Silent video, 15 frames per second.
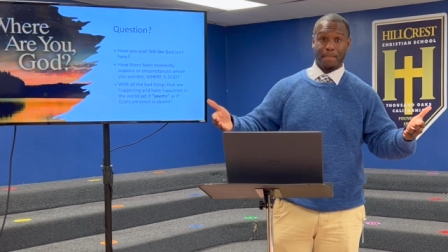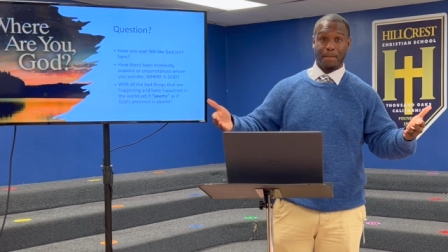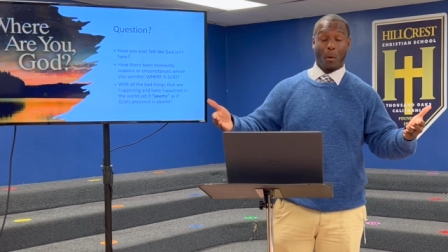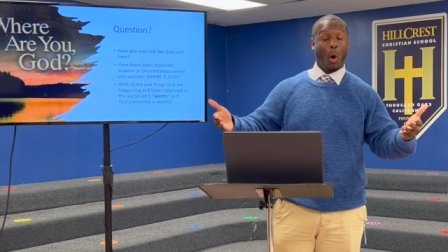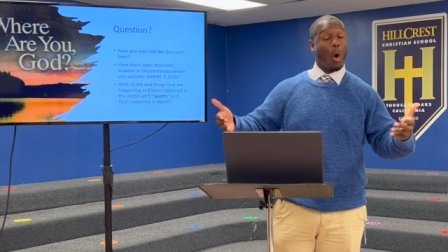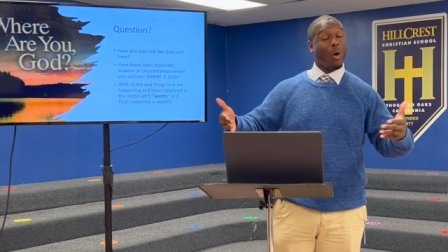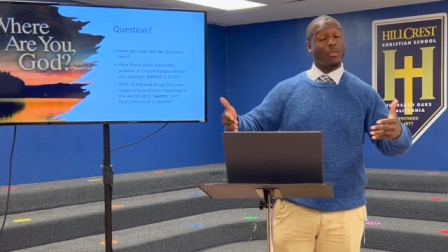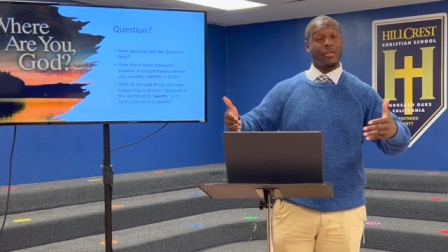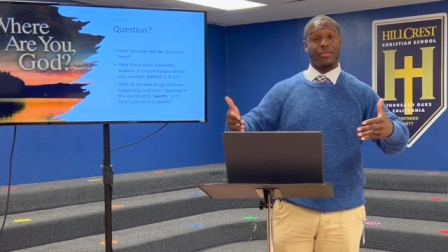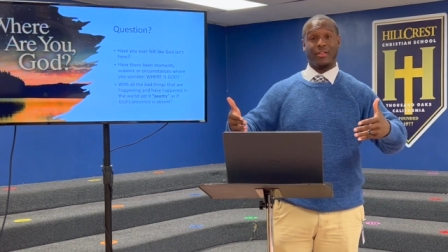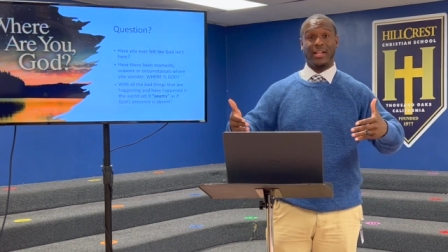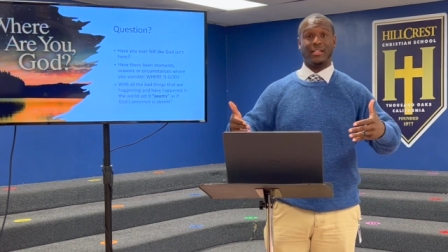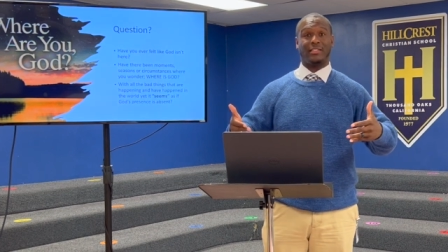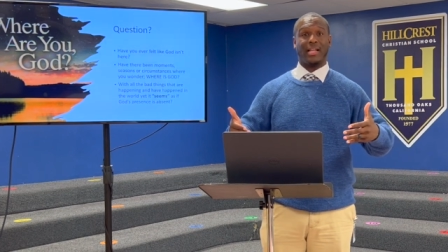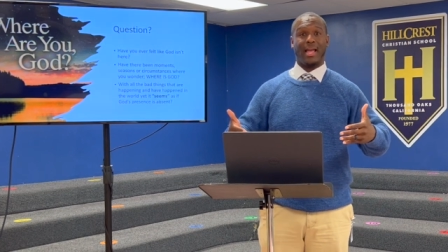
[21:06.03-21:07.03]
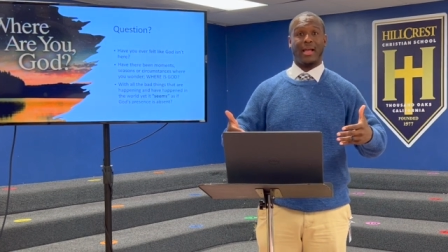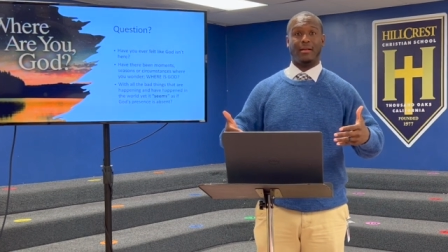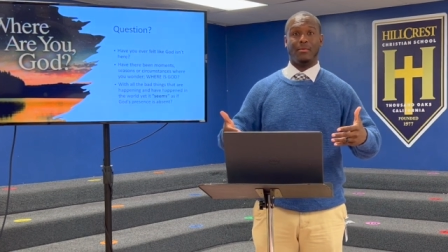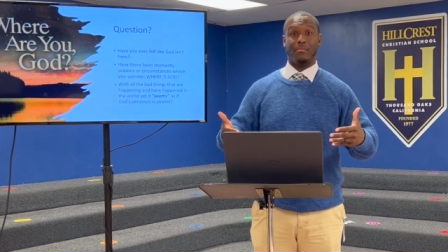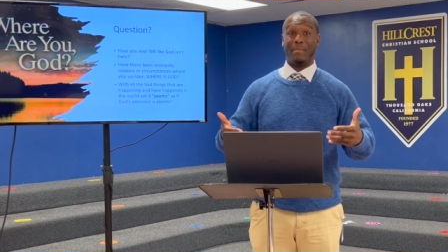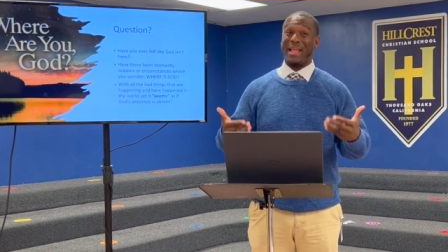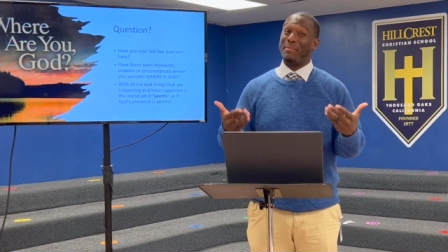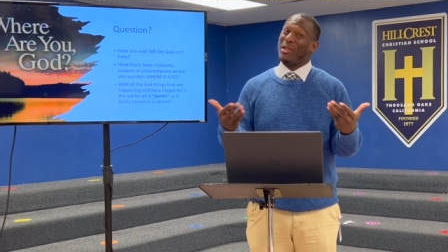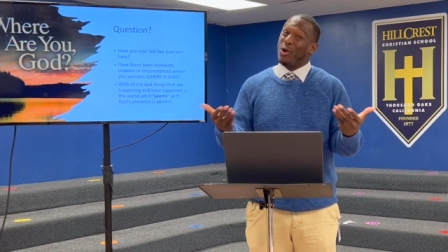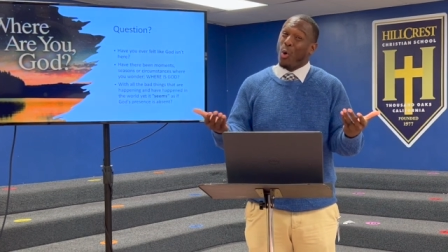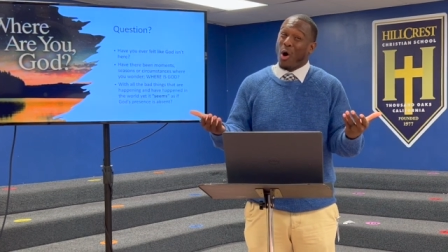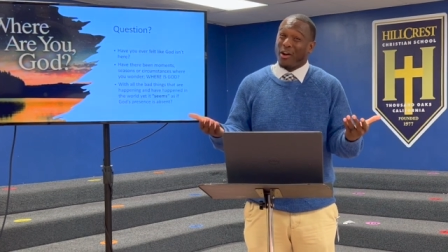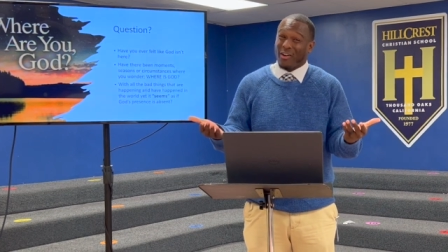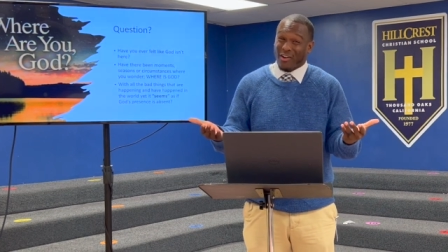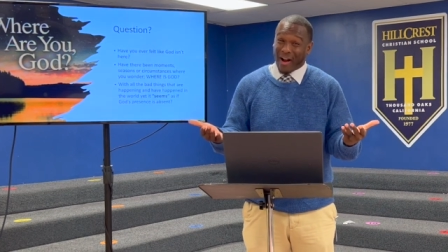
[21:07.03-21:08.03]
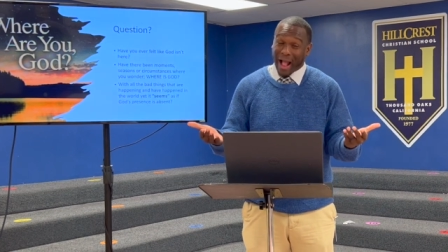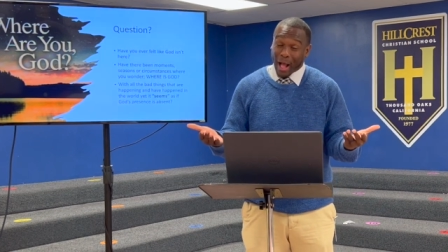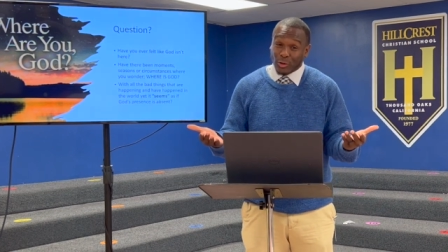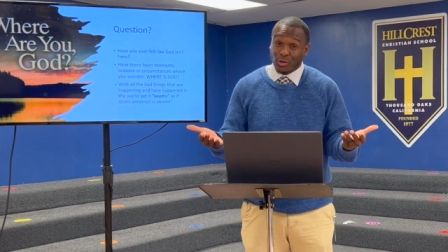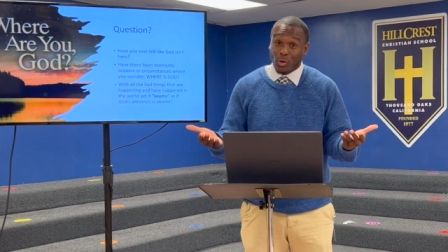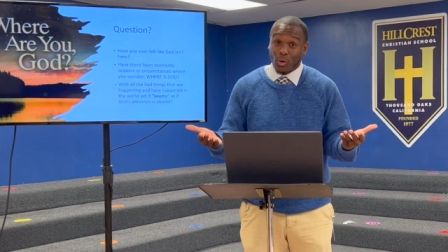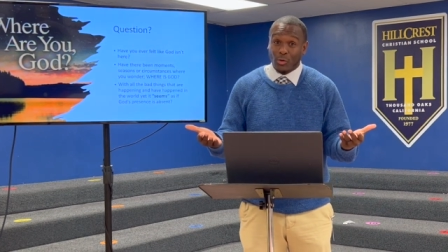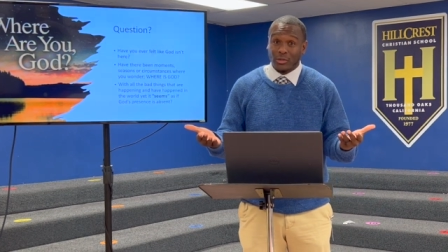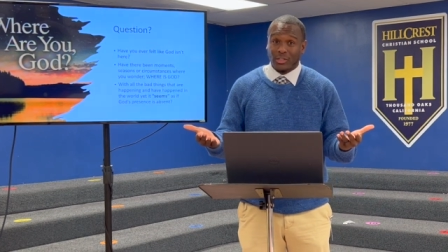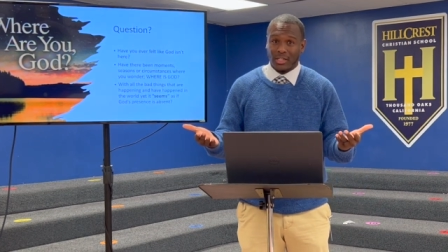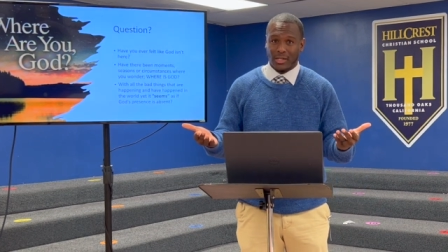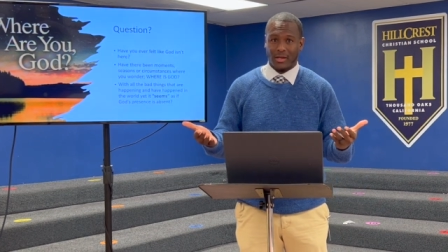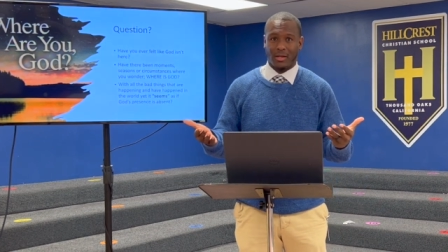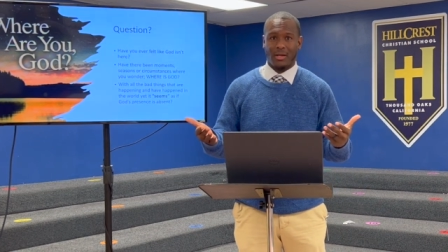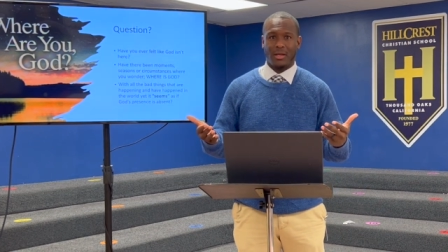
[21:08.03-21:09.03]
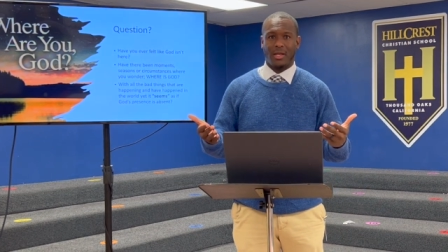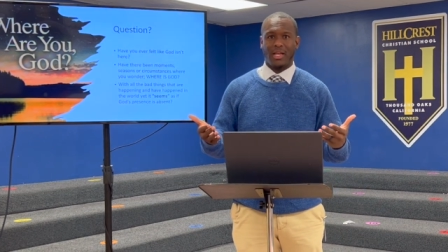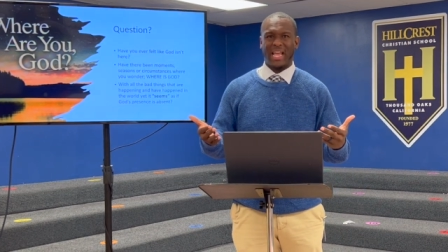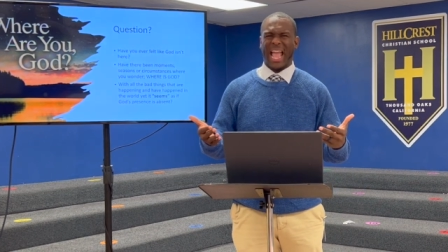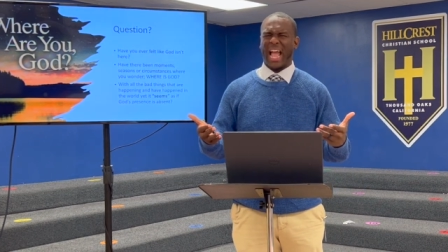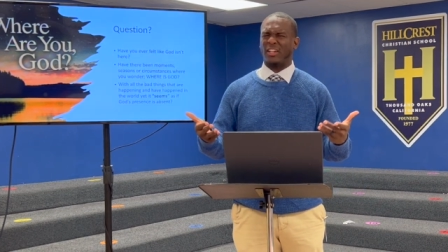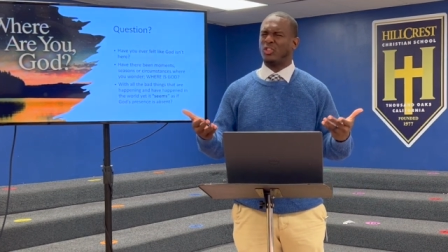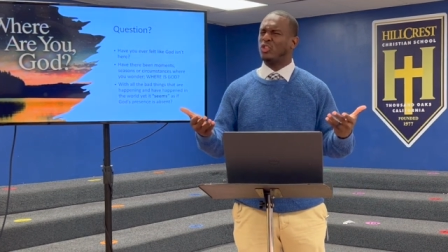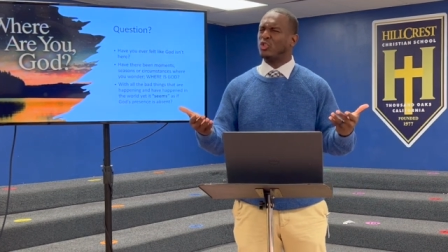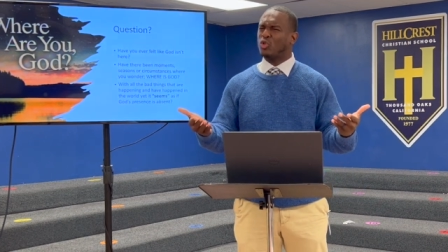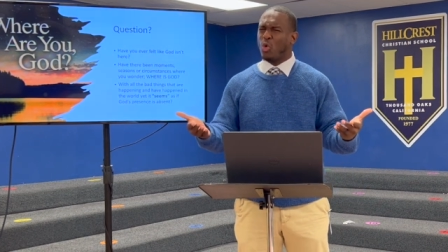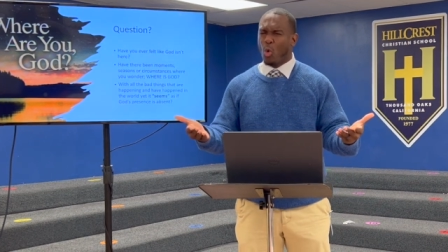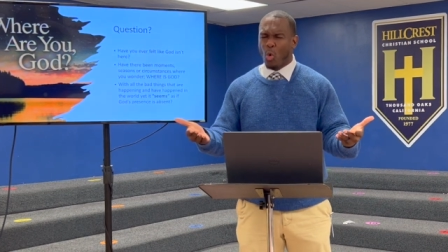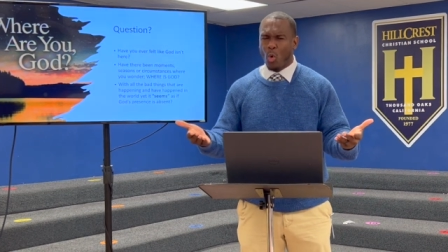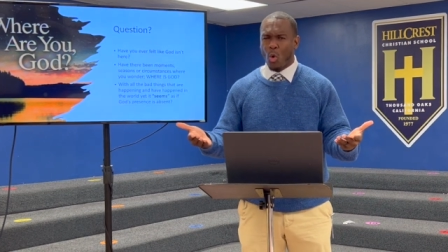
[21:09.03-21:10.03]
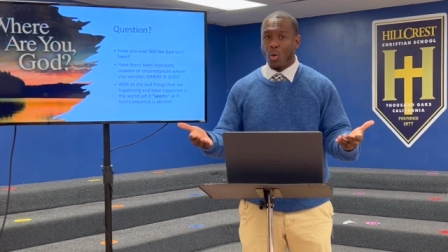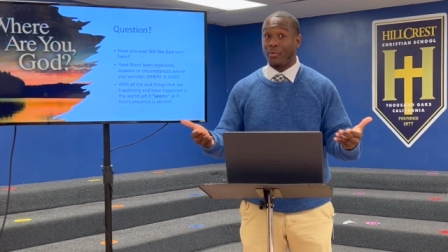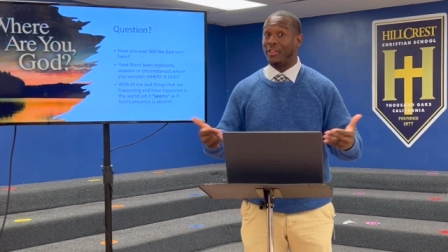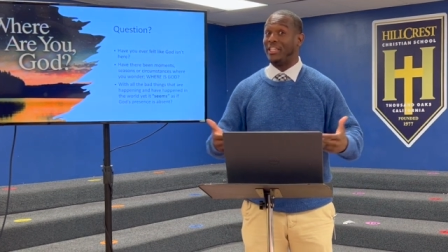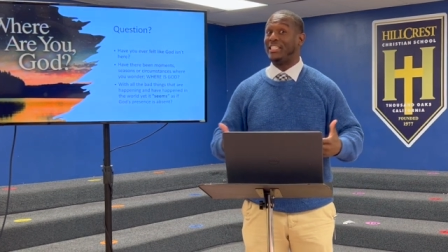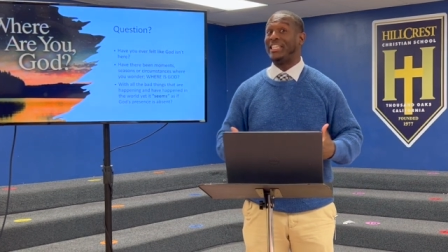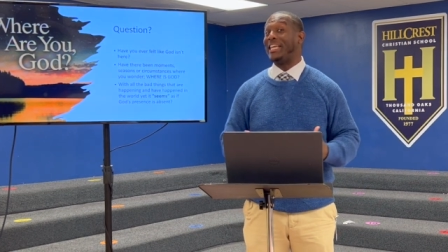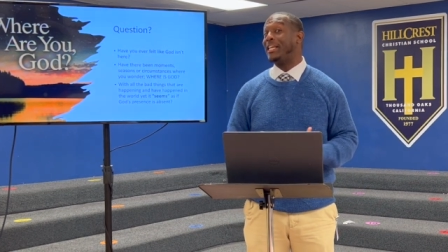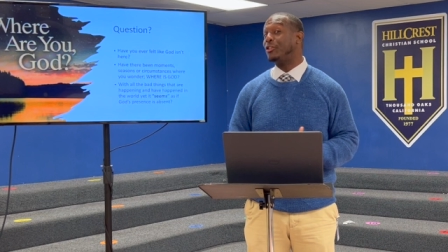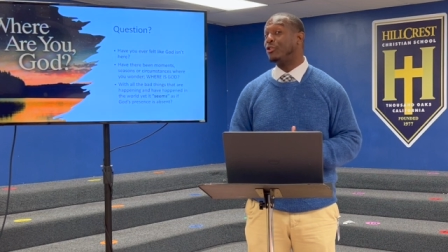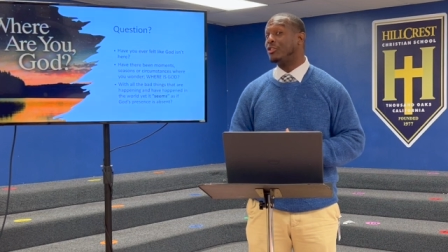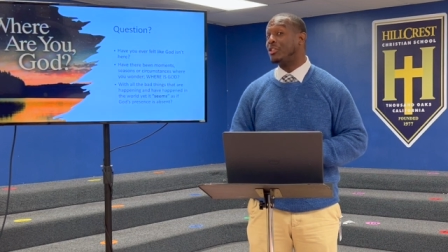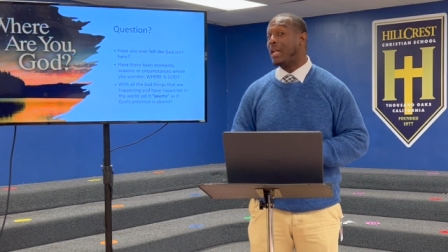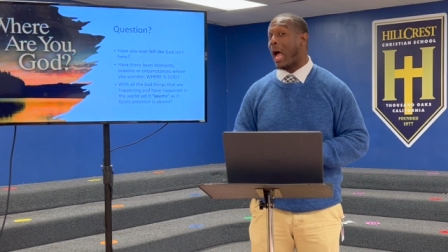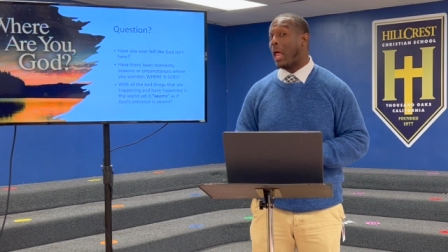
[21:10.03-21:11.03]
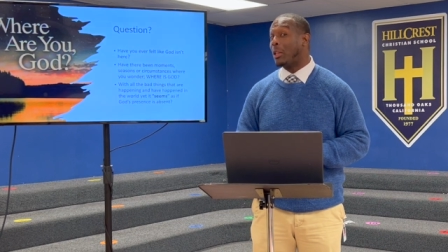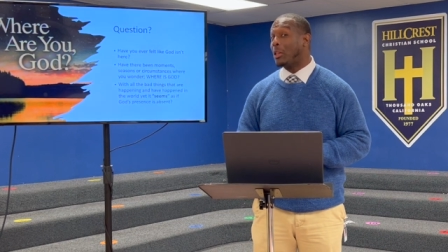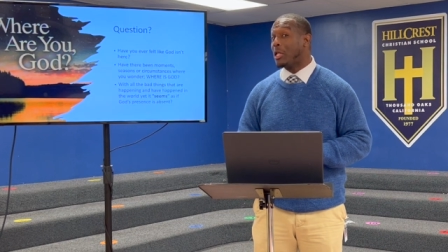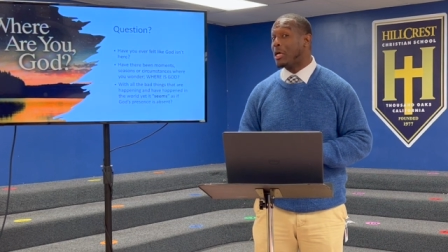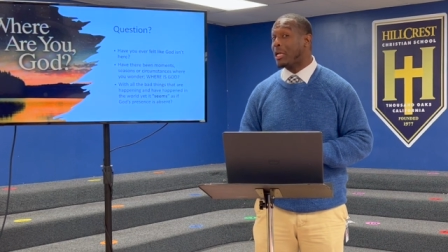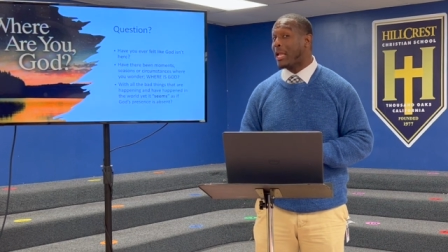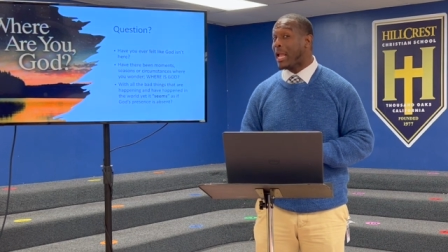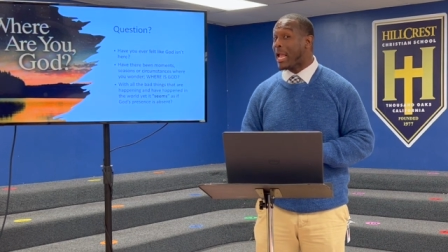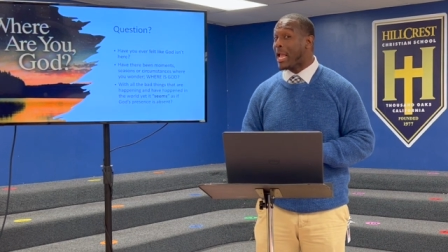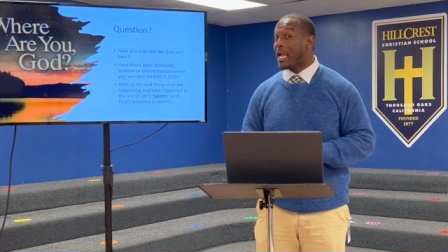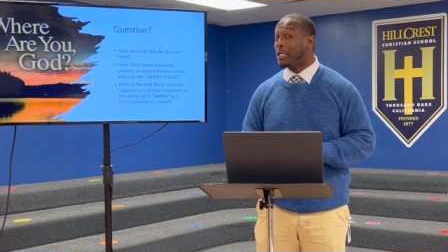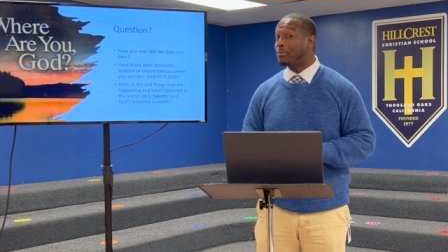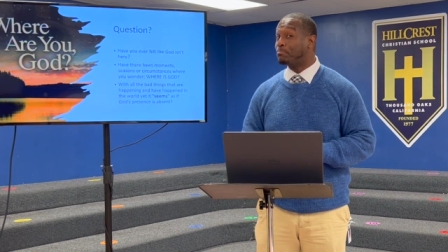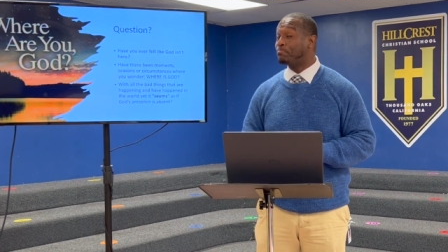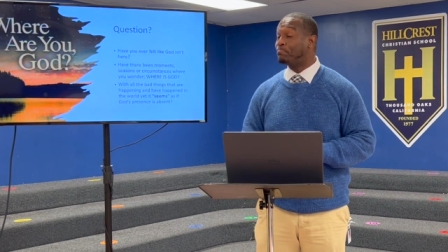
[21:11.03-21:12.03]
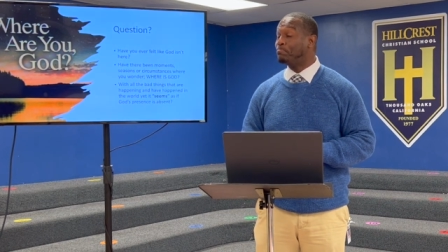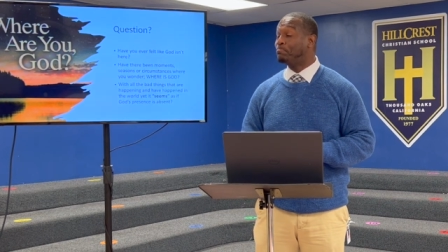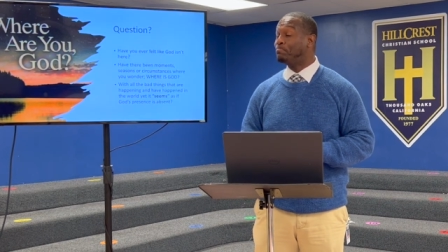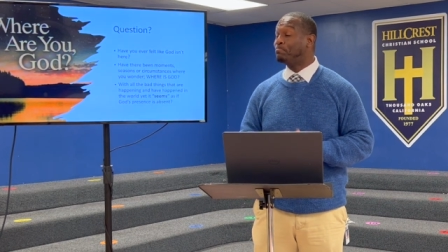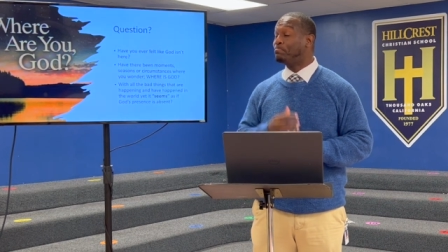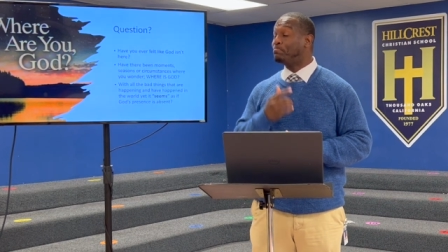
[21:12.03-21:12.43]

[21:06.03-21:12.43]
all the things that maybe go on in our households and at school and the teacher's not looking? Hmm?